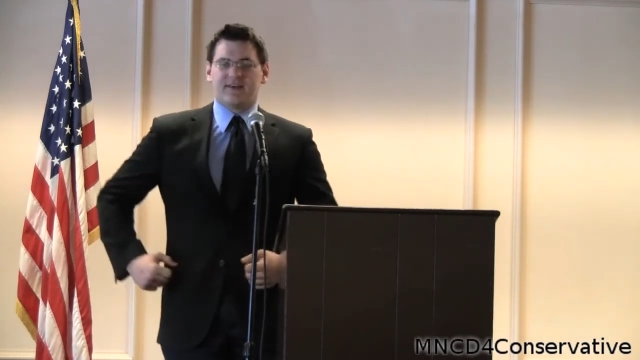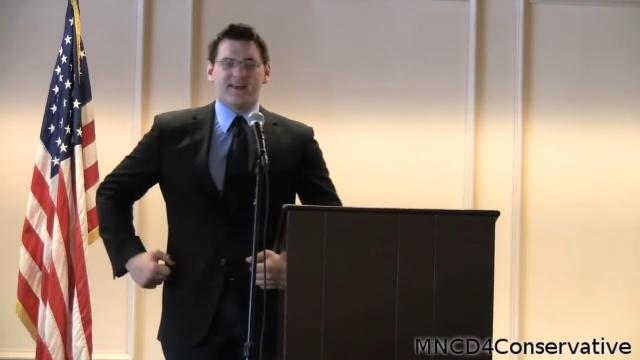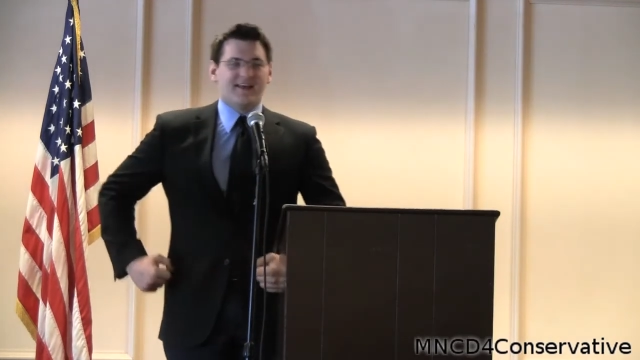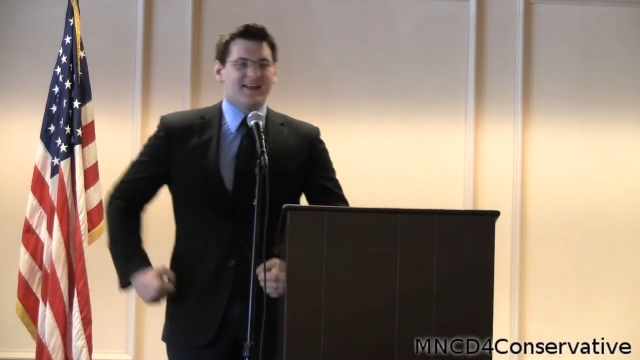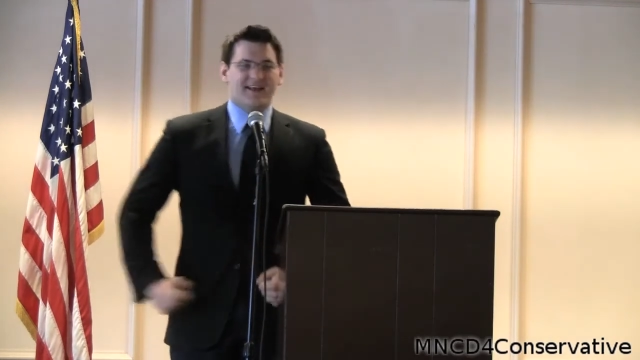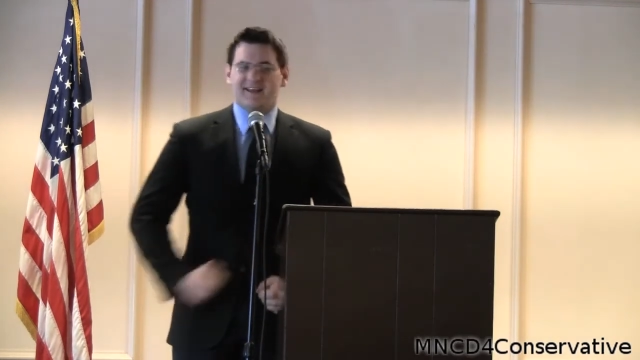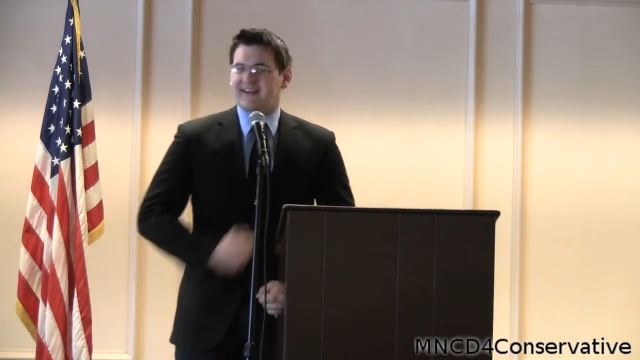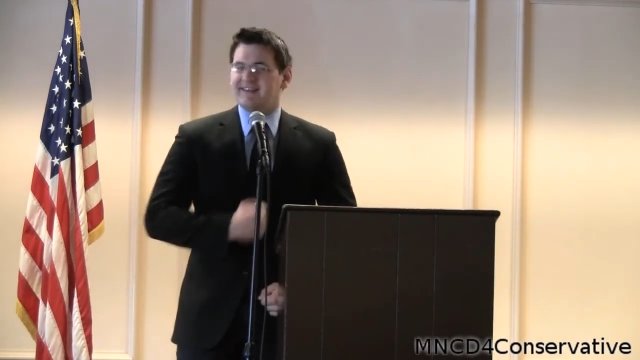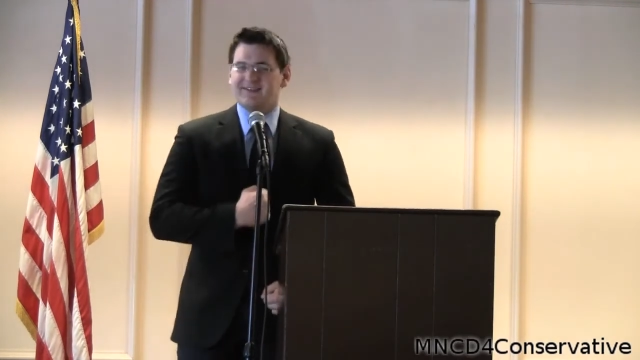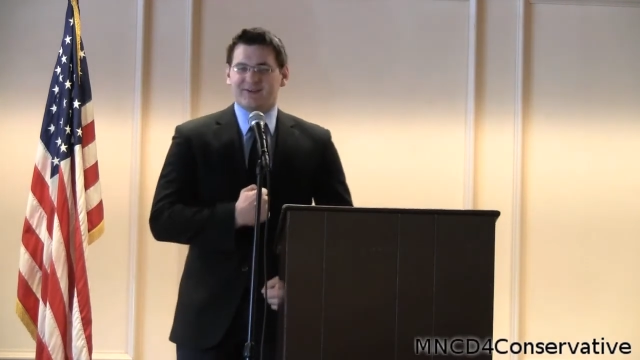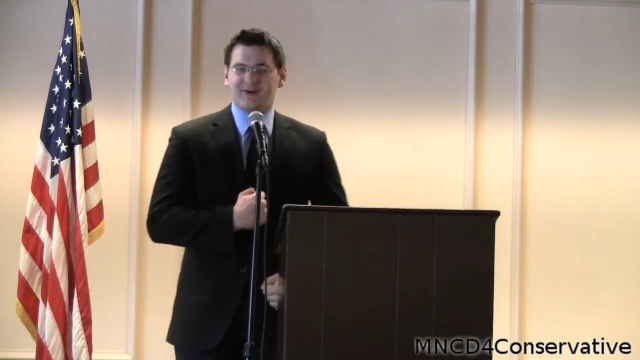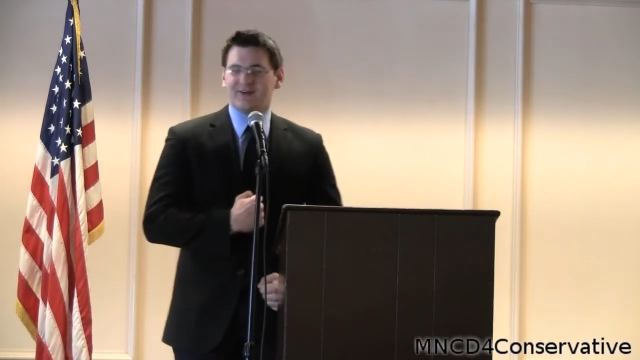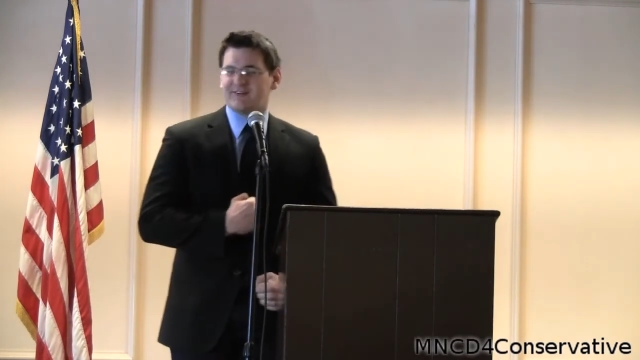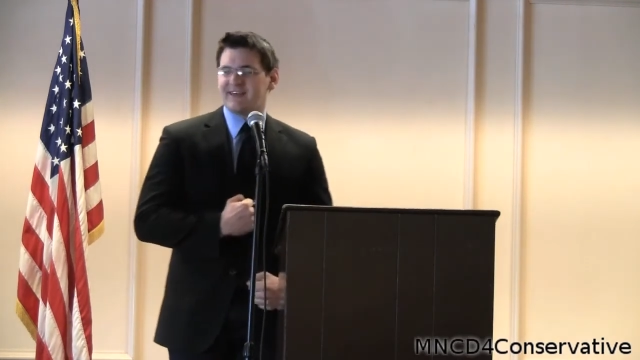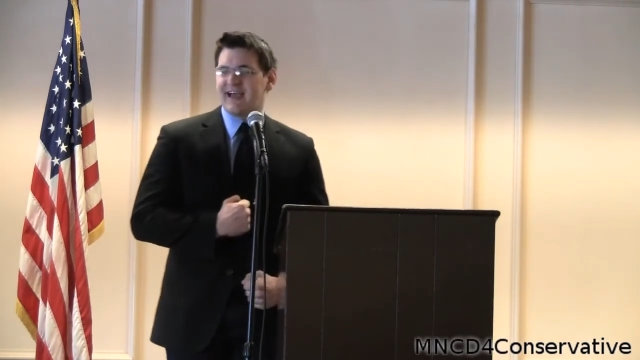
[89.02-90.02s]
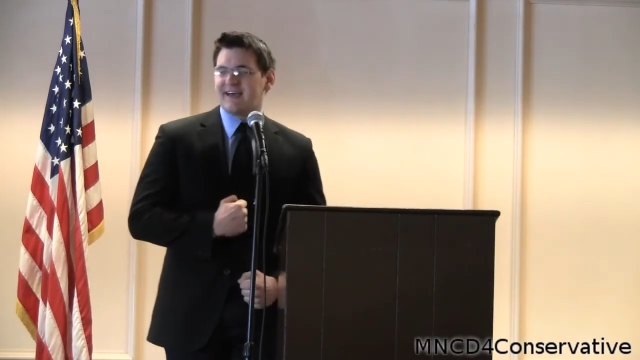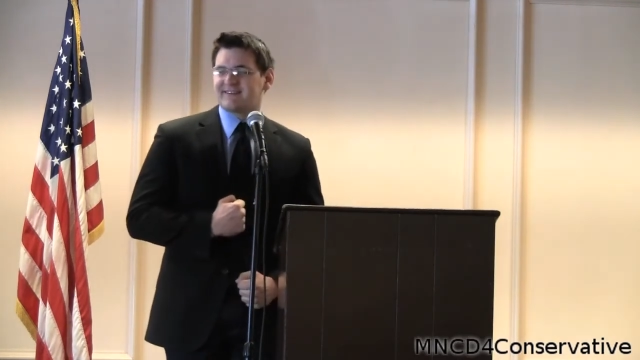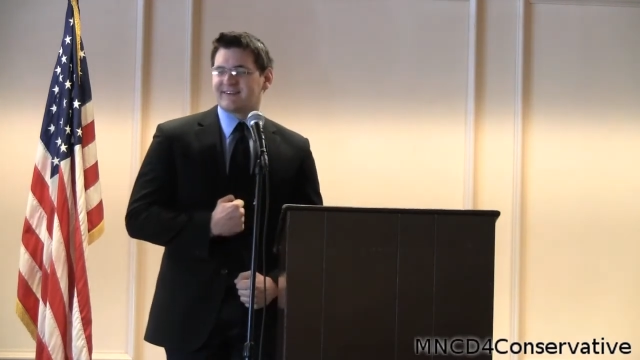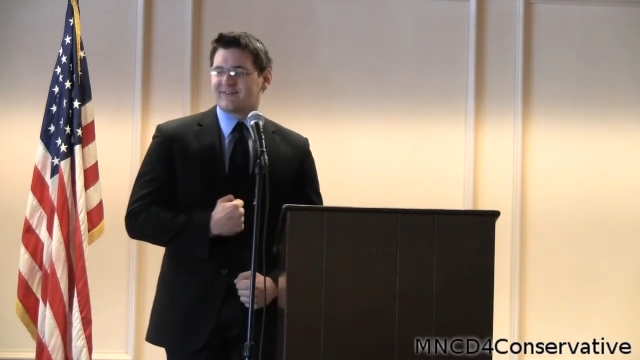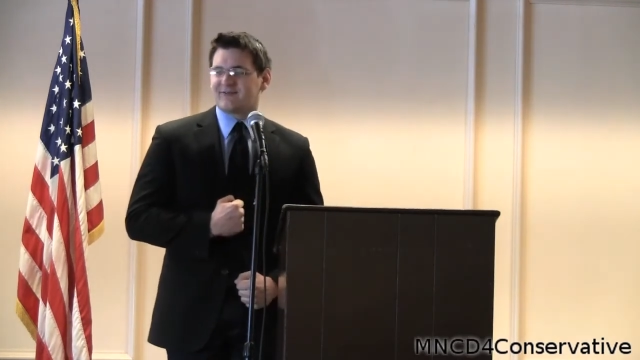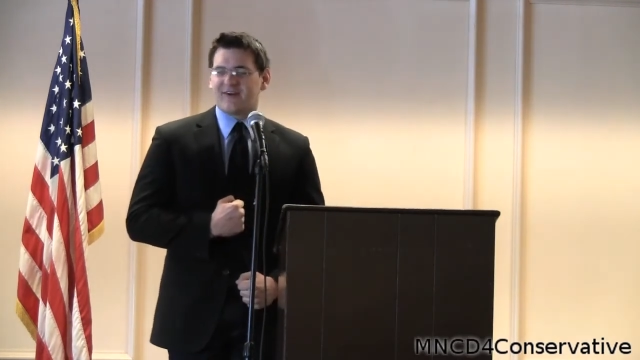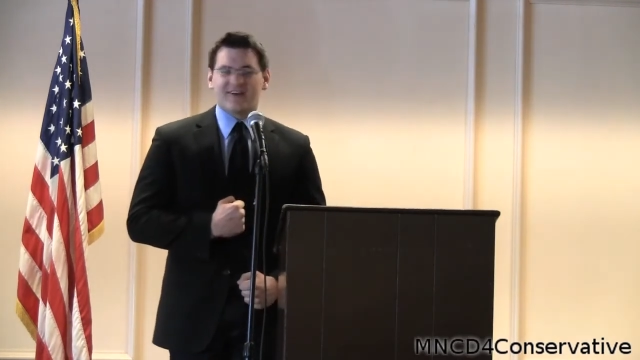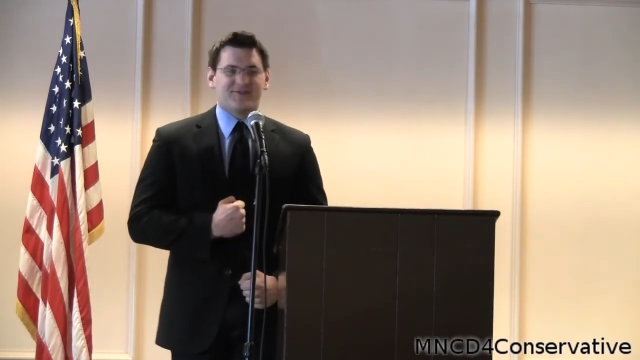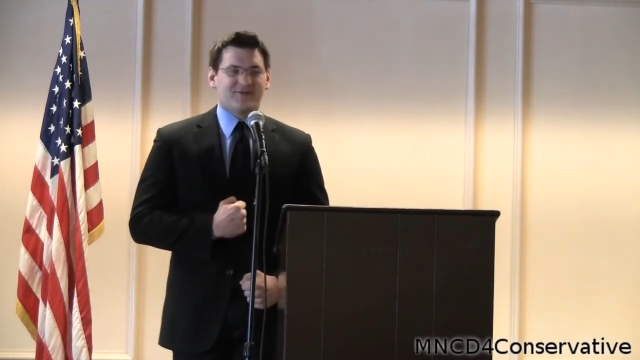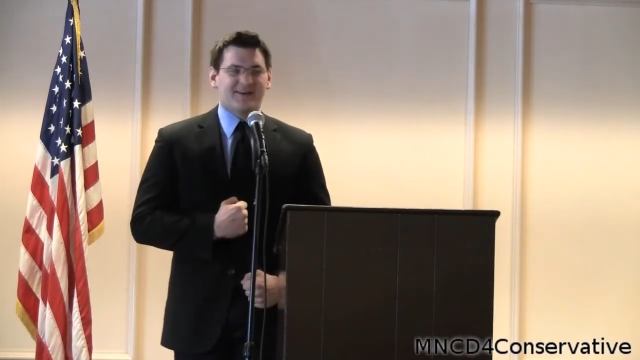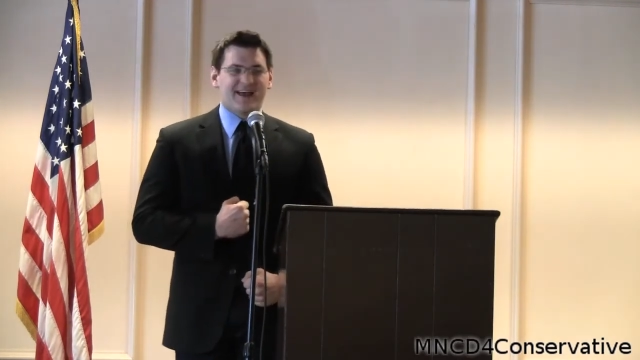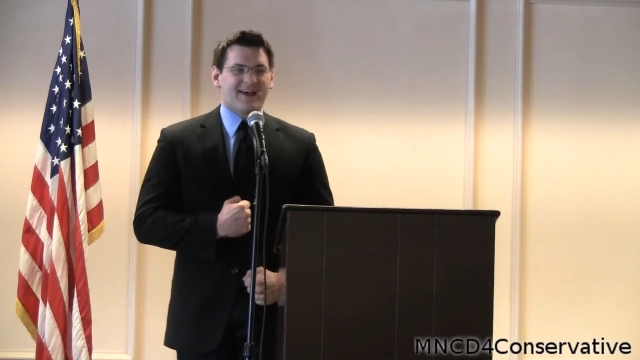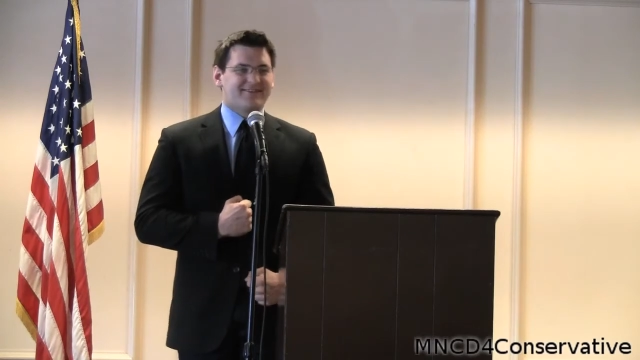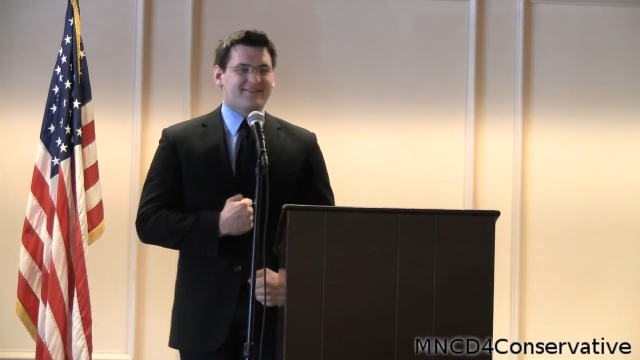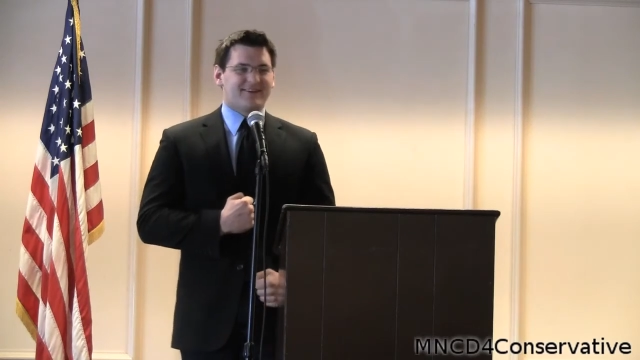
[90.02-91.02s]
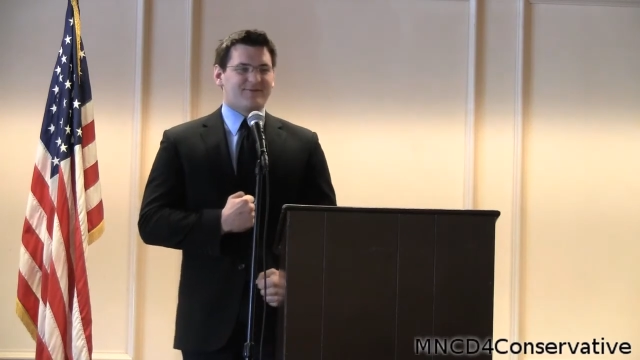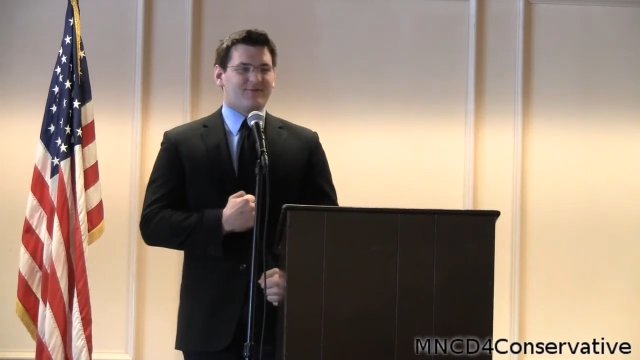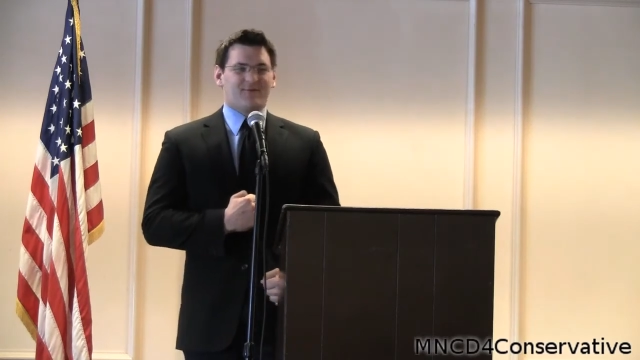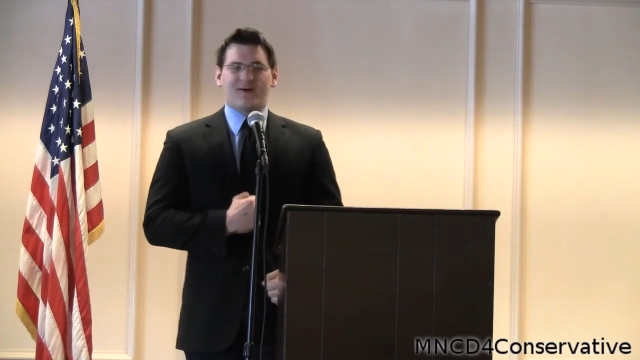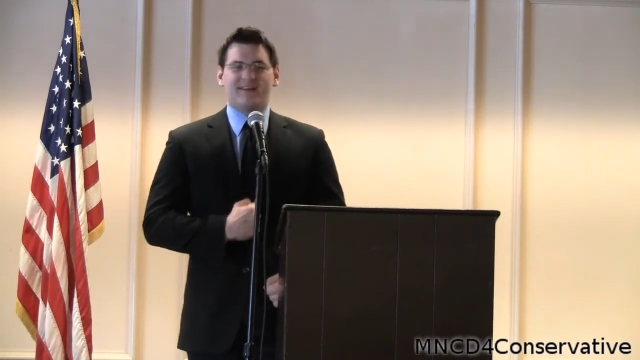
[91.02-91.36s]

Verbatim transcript: enthusiastic freshman, asked him,